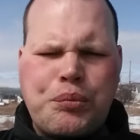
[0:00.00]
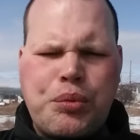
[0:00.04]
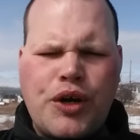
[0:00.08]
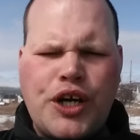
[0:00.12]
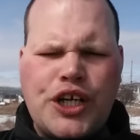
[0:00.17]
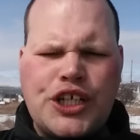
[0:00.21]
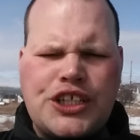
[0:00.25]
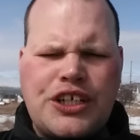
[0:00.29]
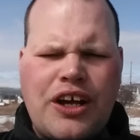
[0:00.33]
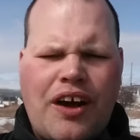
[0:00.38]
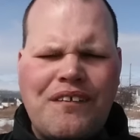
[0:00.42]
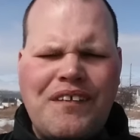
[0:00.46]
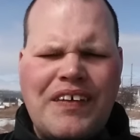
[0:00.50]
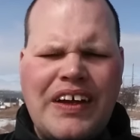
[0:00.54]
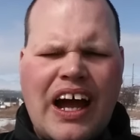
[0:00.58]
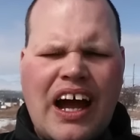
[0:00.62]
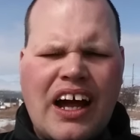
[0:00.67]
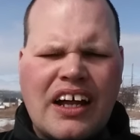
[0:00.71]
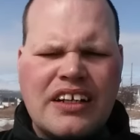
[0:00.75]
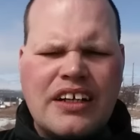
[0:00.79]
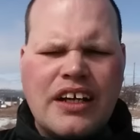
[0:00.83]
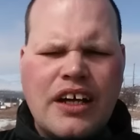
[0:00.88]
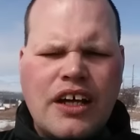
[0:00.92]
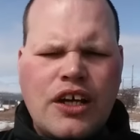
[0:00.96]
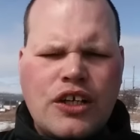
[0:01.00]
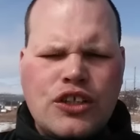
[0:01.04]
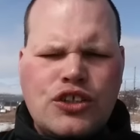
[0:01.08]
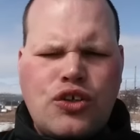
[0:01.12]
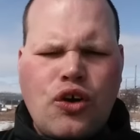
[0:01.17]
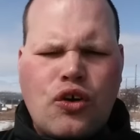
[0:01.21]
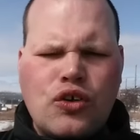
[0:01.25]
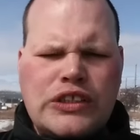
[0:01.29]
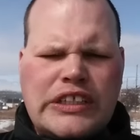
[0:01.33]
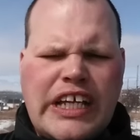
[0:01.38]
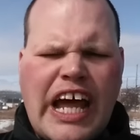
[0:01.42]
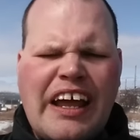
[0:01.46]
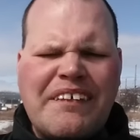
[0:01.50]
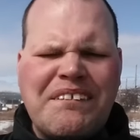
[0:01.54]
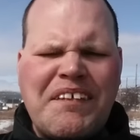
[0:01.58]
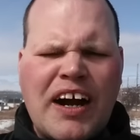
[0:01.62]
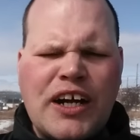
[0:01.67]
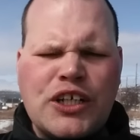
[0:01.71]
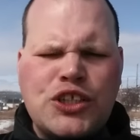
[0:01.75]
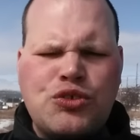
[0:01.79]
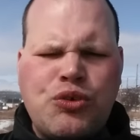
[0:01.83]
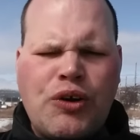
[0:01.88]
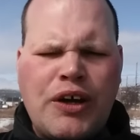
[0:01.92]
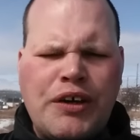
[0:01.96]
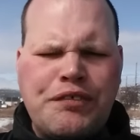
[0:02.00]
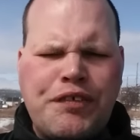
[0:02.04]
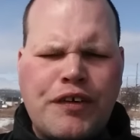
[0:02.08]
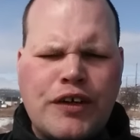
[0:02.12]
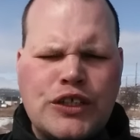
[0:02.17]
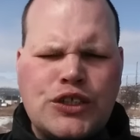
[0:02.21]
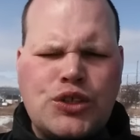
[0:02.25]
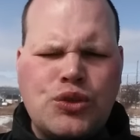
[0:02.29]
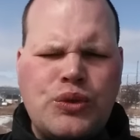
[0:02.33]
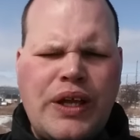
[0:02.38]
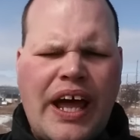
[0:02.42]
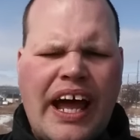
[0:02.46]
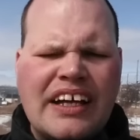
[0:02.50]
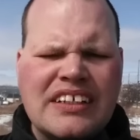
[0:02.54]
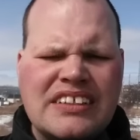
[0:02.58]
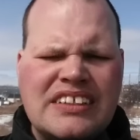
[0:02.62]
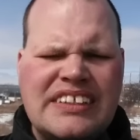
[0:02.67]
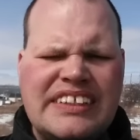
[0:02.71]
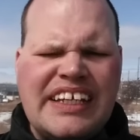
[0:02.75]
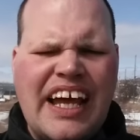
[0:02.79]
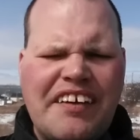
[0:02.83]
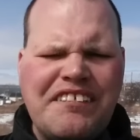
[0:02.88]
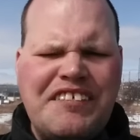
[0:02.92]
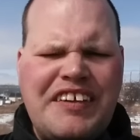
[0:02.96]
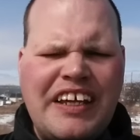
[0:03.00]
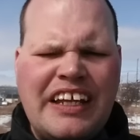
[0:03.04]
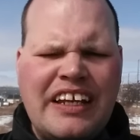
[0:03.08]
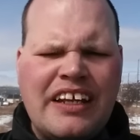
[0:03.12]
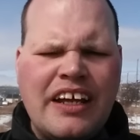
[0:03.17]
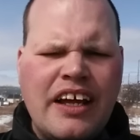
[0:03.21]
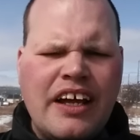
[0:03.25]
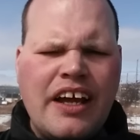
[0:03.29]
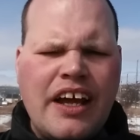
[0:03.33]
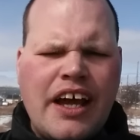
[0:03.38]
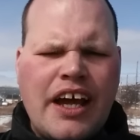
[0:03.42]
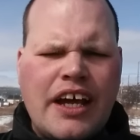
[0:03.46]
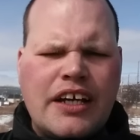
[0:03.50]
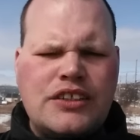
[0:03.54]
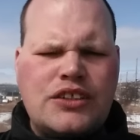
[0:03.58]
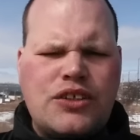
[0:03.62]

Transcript: British Columbia on Tuesday, March 21st, 2017.